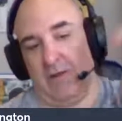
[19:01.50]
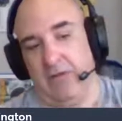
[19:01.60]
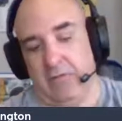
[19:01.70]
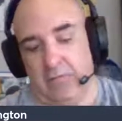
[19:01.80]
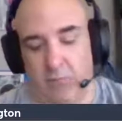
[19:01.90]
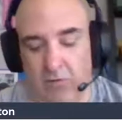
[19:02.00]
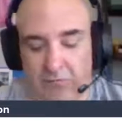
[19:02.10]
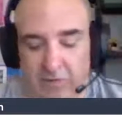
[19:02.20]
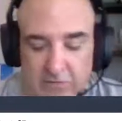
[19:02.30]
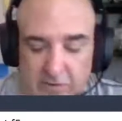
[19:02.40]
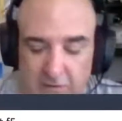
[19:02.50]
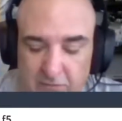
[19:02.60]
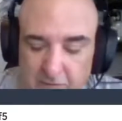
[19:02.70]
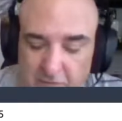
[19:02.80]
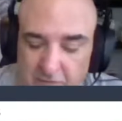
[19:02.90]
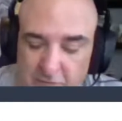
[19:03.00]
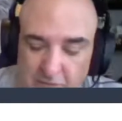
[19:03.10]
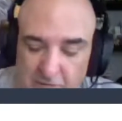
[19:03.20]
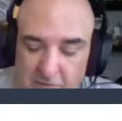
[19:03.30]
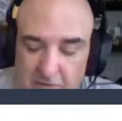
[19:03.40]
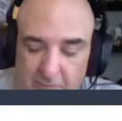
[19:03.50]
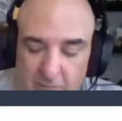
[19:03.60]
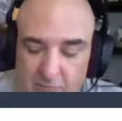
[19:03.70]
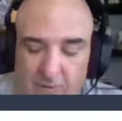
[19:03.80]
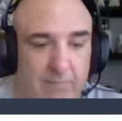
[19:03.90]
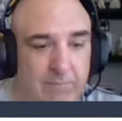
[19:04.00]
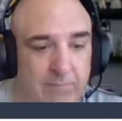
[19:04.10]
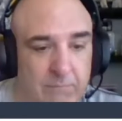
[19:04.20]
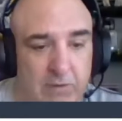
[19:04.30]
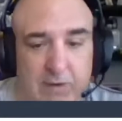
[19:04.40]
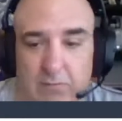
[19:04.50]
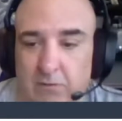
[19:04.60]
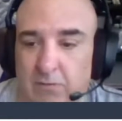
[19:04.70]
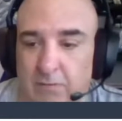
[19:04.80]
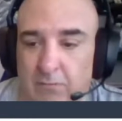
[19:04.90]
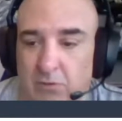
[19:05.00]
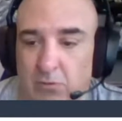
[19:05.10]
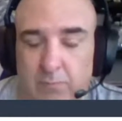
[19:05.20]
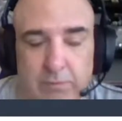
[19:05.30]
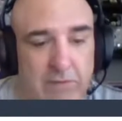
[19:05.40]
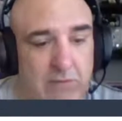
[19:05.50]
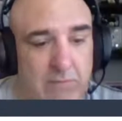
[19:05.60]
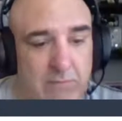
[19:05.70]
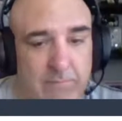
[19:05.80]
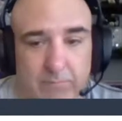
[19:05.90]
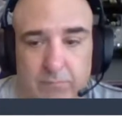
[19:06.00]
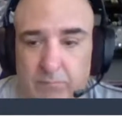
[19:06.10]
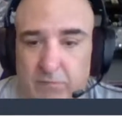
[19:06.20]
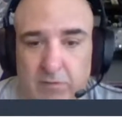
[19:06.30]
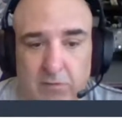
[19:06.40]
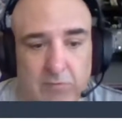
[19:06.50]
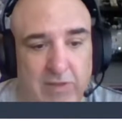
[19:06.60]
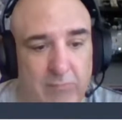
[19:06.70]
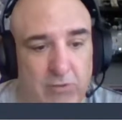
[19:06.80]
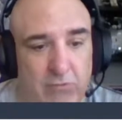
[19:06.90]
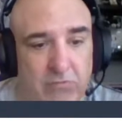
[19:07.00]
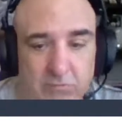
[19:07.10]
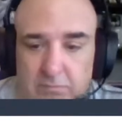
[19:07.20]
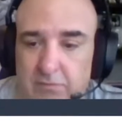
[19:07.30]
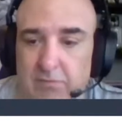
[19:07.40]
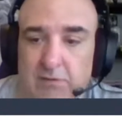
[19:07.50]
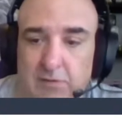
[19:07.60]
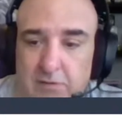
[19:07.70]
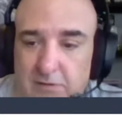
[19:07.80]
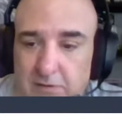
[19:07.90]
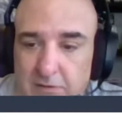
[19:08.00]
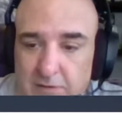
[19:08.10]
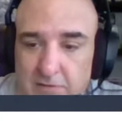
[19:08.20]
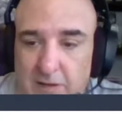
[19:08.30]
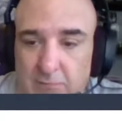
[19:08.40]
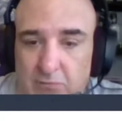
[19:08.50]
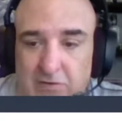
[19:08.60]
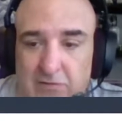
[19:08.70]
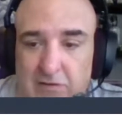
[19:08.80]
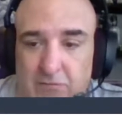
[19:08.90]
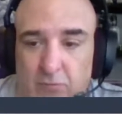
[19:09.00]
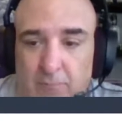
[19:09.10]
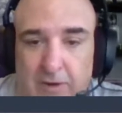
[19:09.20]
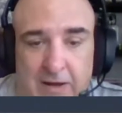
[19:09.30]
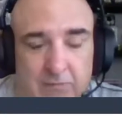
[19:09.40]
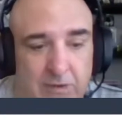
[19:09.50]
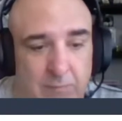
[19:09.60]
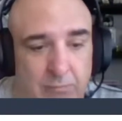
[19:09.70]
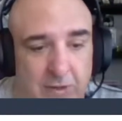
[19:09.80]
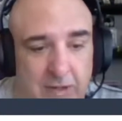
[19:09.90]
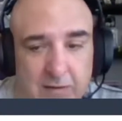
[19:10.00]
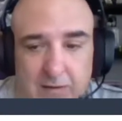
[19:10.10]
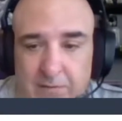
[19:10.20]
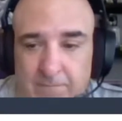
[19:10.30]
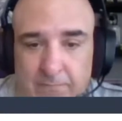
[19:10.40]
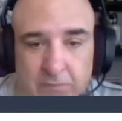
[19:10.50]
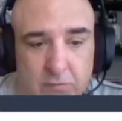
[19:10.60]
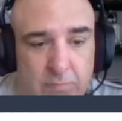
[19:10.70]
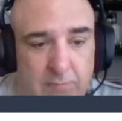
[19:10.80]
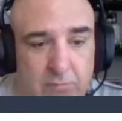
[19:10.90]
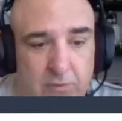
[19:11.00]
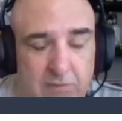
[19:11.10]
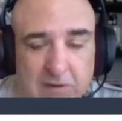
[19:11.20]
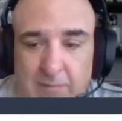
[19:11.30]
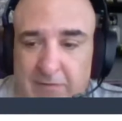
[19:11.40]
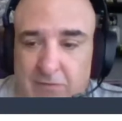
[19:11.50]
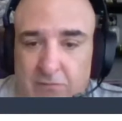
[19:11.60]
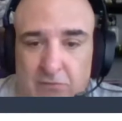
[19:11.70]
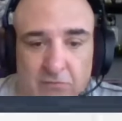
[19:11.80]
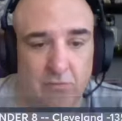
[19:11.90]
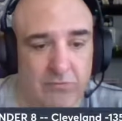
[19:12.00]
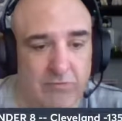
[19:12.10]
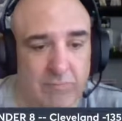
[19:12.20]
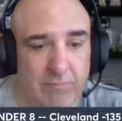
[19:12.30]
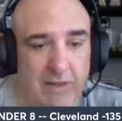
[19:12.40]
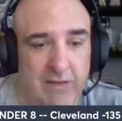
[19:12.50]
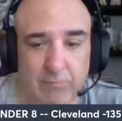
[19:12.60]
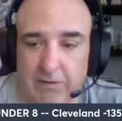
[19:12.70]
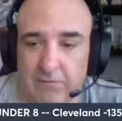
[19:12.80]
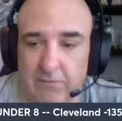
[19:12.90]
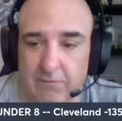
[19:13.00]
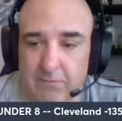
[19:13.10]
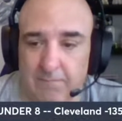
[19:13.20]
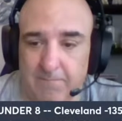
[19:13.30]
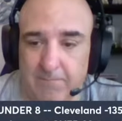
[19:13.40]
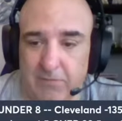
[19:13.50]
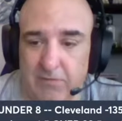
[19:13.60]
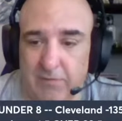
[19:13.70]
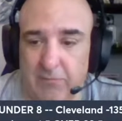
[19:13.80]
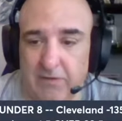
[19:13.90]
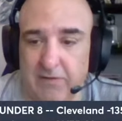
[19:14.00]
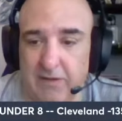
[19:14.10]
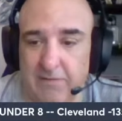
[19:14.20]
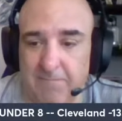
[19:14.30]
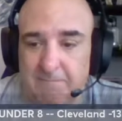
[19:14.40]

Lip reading: said one friend's yes, the other still needs to hear from his mom. All right, well, I'm going to order pizza, a little Domino's. Domino's, ask at 4 pies. I'll get a plain, 2 pepperonis to get myself a sausage and bacon pizza because I'm like that.